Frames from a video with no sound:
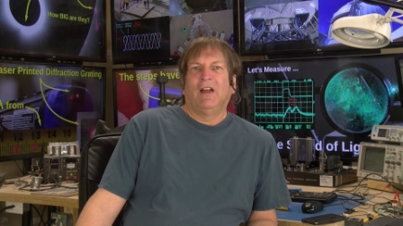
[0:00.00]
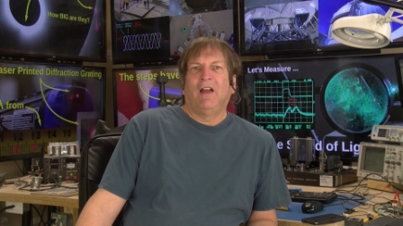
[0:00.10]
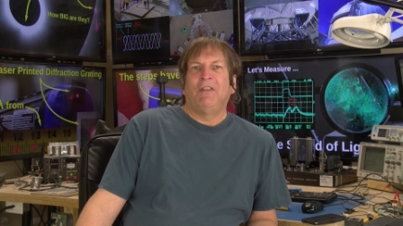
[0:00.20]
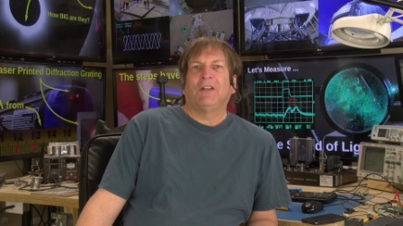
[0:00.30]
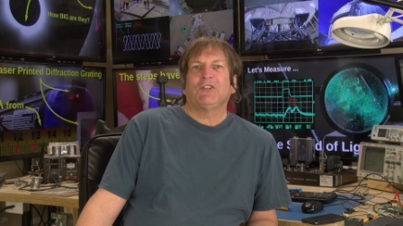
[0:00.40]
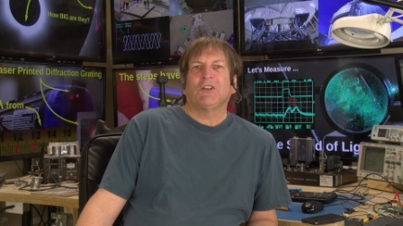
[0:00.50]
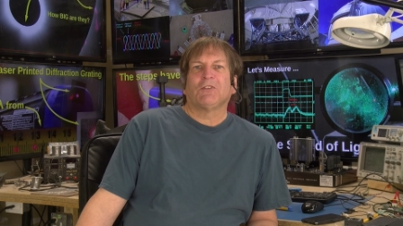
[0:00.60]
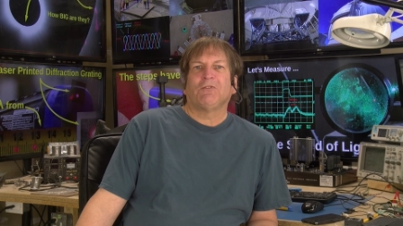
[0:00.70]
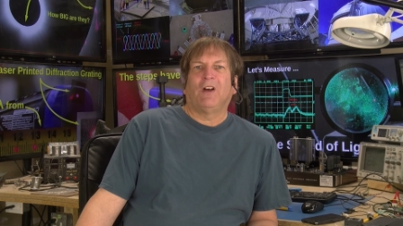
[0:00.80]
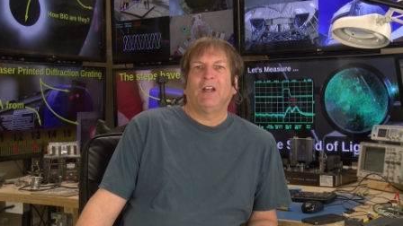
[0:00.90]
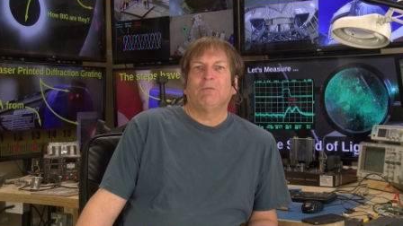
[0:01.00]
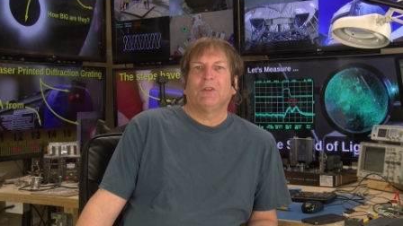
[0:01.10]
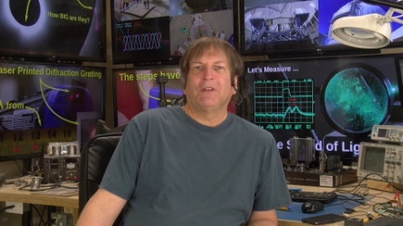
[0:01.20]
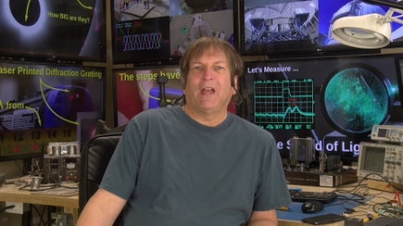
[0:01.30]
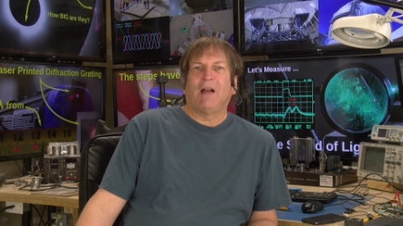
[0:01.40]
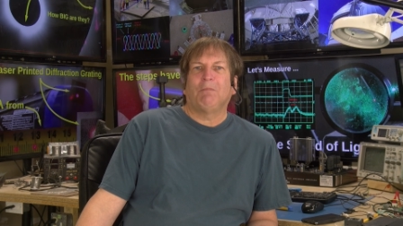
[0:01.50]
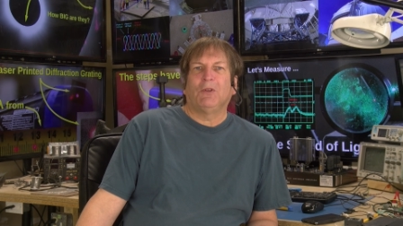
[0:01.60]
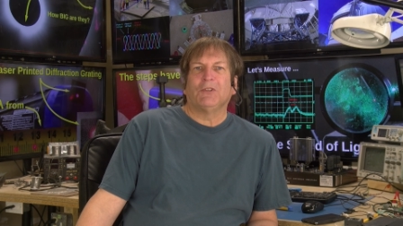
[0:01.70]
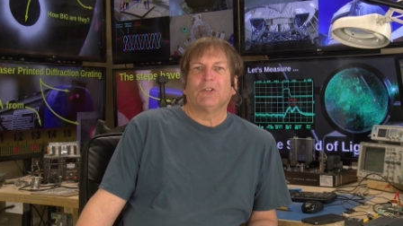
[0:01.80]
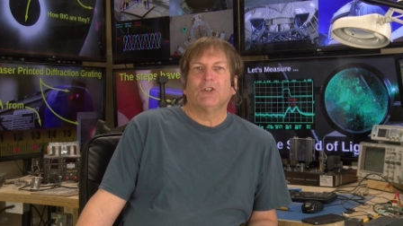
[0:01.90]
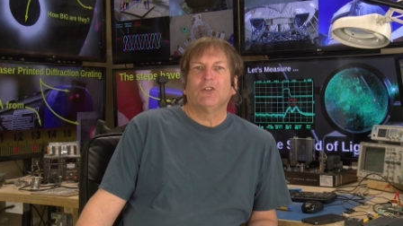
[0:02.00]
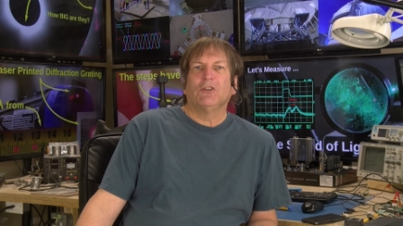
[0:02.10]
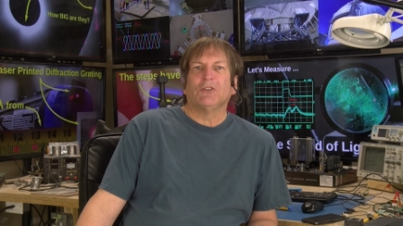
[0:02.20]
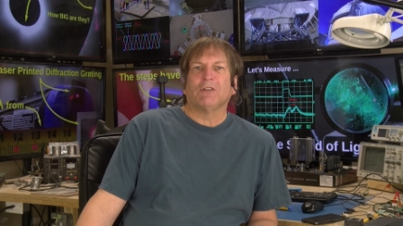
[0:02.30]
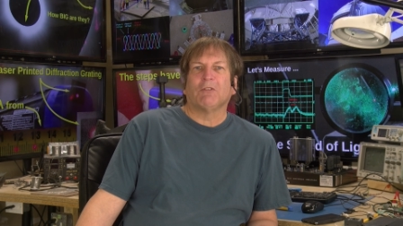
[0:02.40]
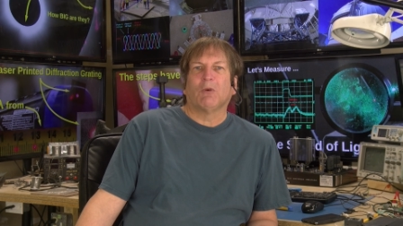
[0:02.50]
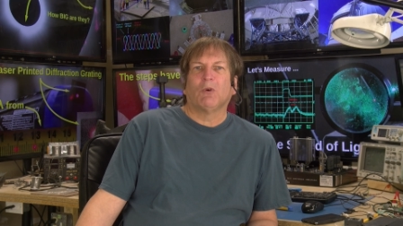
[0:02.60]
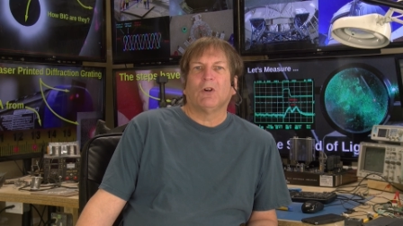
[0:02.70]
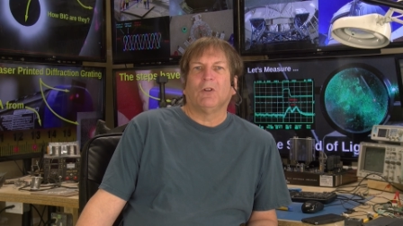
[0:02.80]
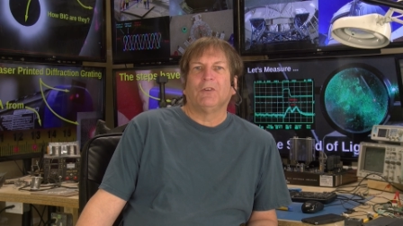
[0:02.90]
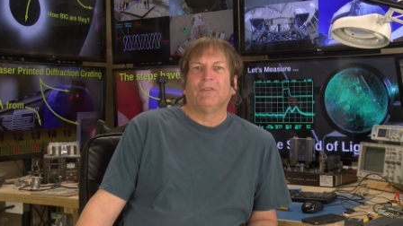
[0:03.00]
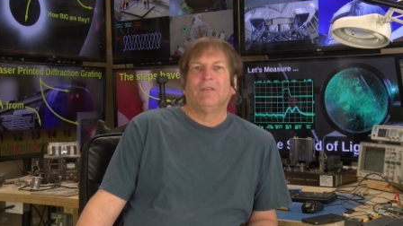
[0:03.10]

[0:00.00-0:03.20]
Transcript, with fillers: and that's just fine with the Apples and Googles of the world.